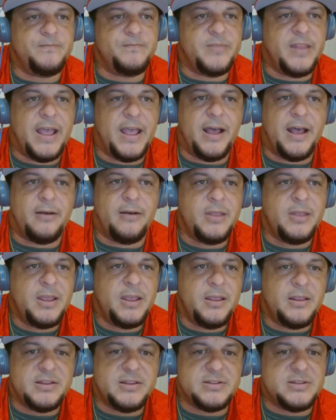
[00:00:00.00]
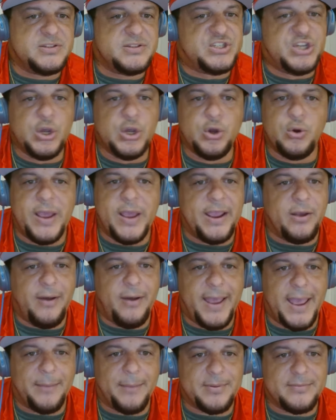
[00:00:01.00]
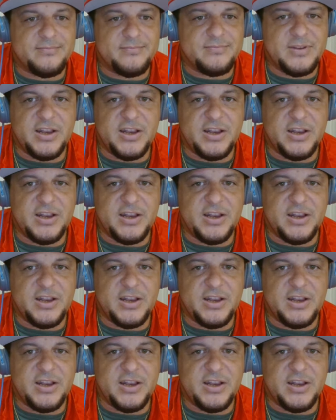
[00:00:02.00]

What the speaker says: Now, two ain't gonna happen.